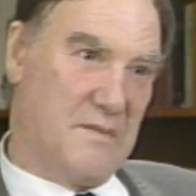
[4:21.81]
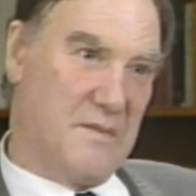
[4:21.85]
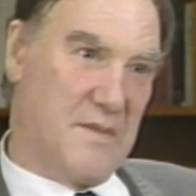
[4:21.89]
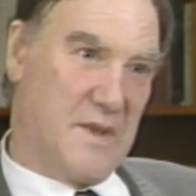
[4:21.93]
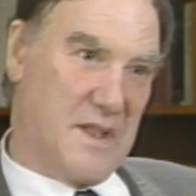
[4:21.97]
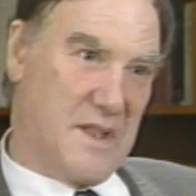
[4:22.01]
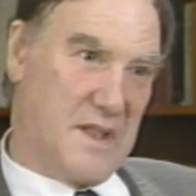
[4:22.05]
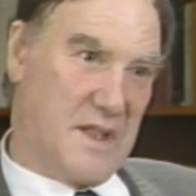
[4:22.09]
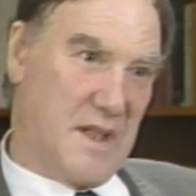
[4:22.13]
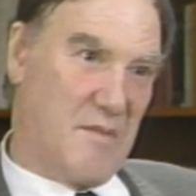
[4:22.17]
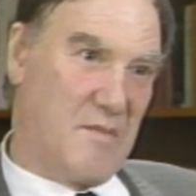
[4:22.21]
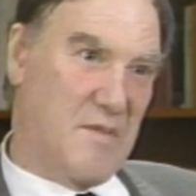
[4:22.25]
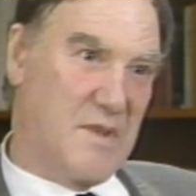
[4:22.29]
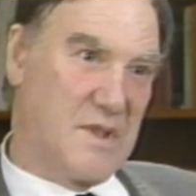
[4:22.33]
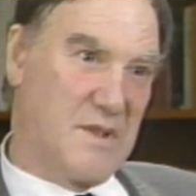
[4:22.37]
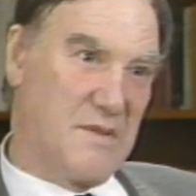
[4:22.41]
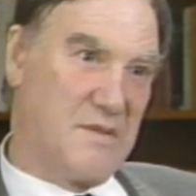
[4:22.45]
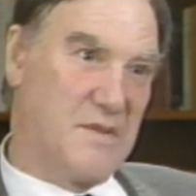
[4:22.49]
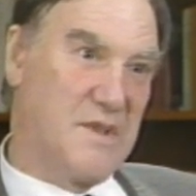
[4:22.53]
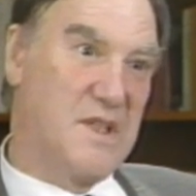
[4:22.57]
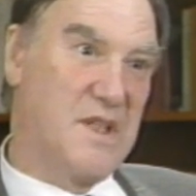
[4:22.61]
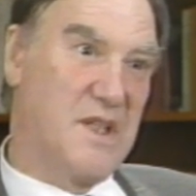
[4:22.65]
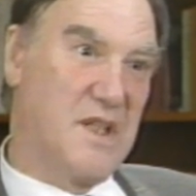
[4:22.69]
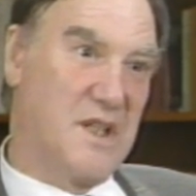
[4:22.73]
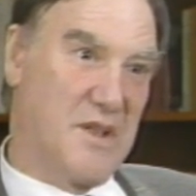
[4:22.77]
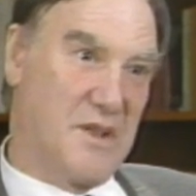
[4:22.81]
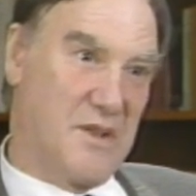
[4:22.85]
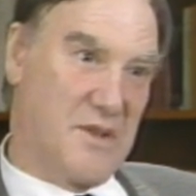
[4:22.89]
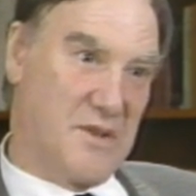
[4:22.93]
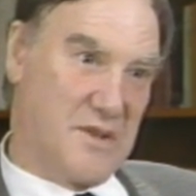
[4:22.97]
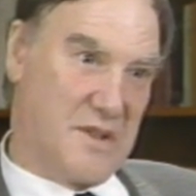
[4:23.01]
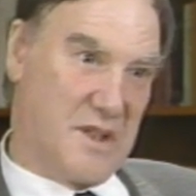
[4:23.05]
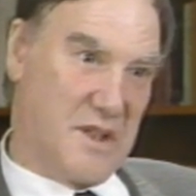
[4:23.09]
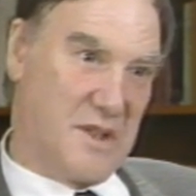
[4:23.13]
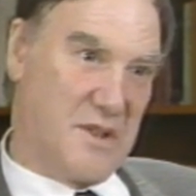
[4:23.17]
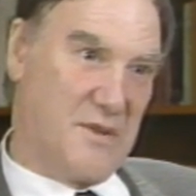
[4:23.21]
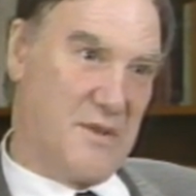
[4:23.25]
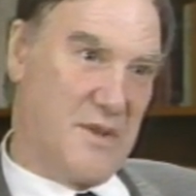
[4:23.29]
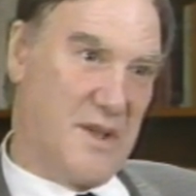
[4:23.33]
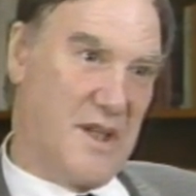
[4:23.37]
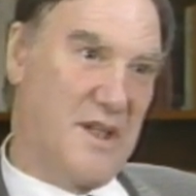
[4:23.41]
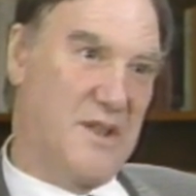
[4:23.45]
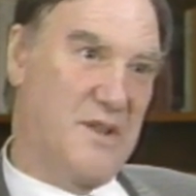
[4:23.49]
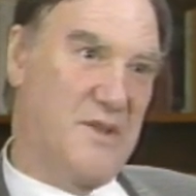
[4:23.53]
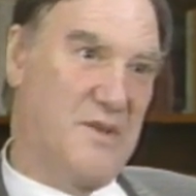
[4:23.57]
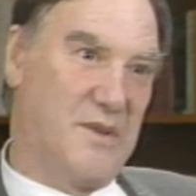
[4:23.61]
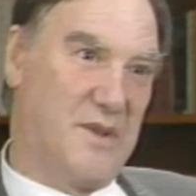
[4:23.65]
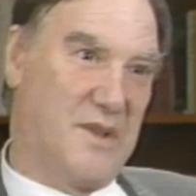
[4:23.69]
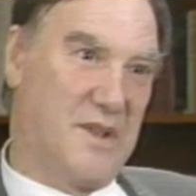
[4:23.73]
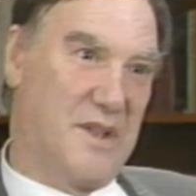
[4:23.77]
by the numbers of zeros that you
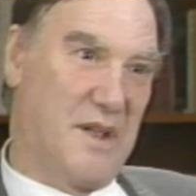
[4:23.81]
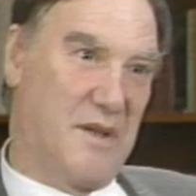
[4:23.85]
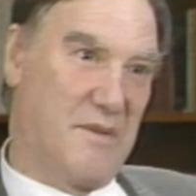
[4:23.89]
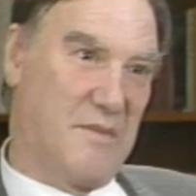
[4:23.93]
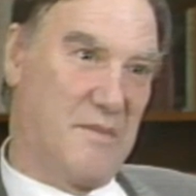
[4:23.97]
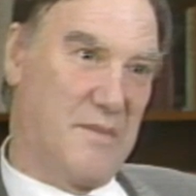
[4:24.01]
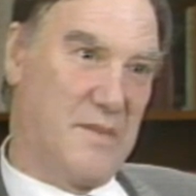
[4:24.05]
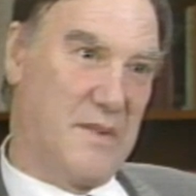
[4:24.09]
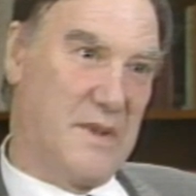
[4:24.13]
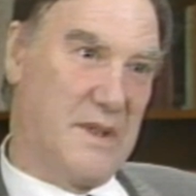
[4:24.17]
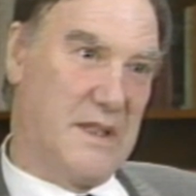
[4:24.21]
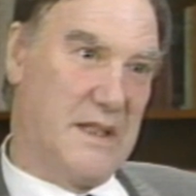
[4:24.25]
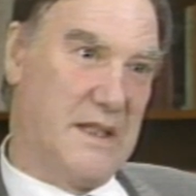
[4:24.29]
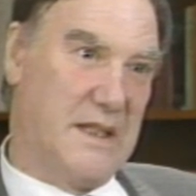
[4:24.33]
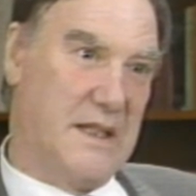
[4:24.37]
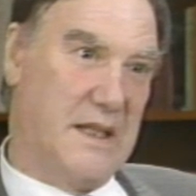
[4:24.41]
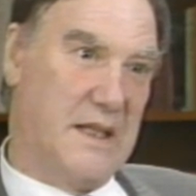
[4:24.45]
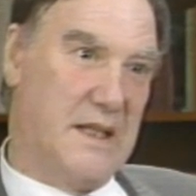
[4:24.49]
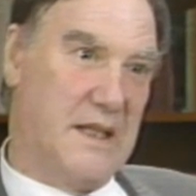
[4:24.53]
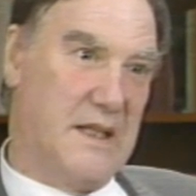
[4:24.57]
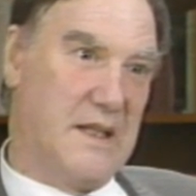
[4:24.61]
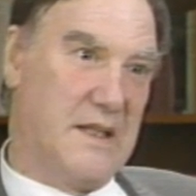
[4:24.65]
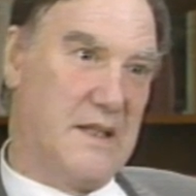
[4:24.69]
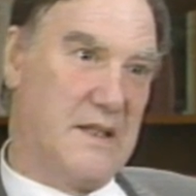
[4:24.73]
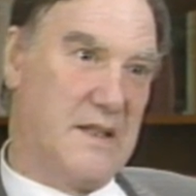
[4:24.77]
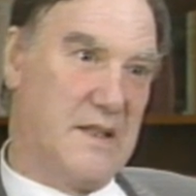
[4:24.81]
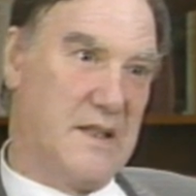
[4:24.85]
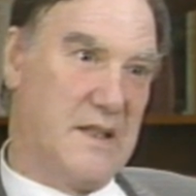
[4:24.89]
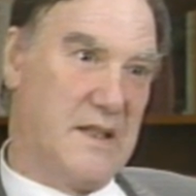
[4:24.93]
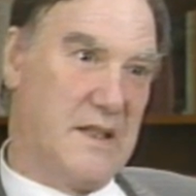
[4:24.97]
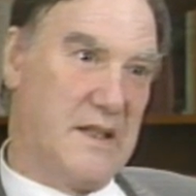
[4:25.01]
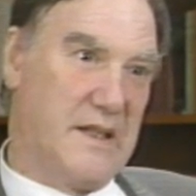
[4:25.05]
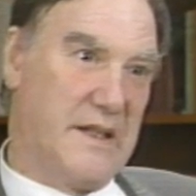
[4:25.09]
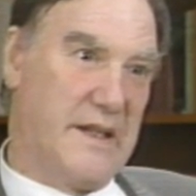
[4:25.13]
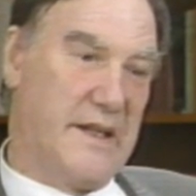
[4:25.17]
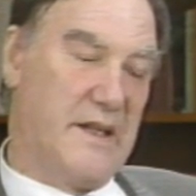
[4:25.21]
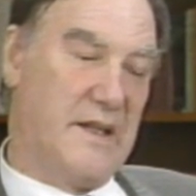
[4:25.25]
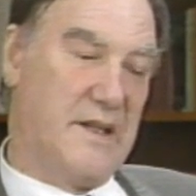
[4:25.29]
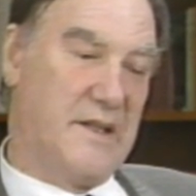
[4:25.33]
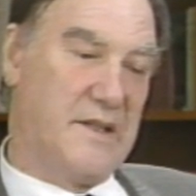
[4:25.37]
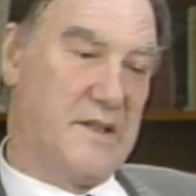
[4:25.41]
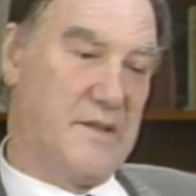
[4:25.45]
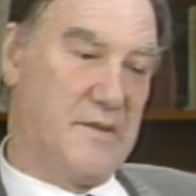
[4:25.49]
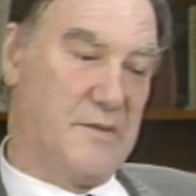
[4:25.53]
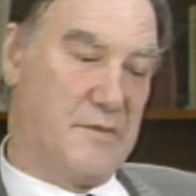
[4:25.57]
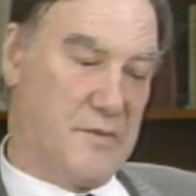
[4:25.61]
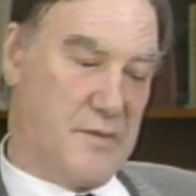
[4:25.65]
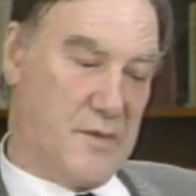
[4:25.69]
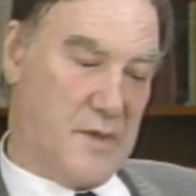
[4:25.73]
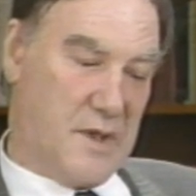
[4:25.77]
add to a number, the
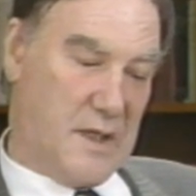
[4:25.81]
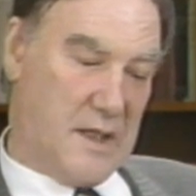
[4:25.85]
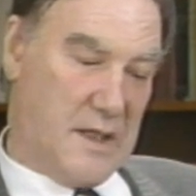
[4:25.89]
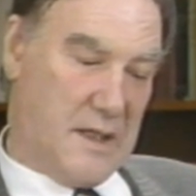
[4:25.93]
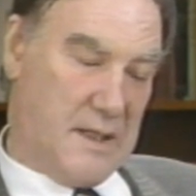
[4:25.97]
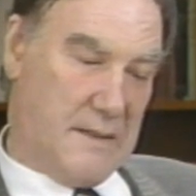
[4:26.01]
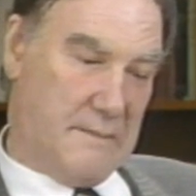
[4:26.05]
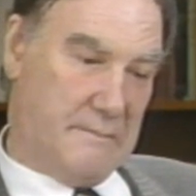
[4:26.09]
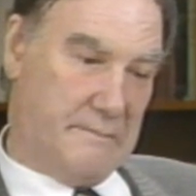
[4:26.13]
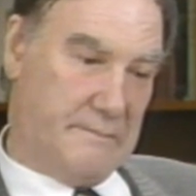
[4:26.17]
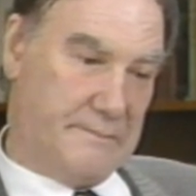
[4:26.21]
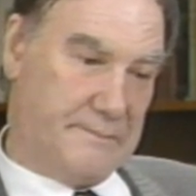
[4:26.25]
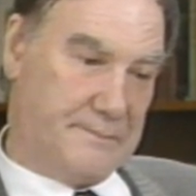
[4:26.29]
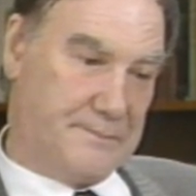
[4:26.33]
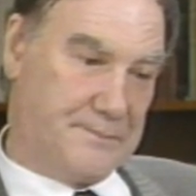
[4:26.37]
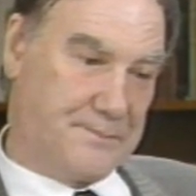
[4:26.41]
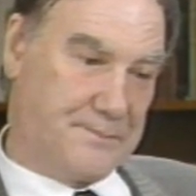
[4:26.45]
relative um,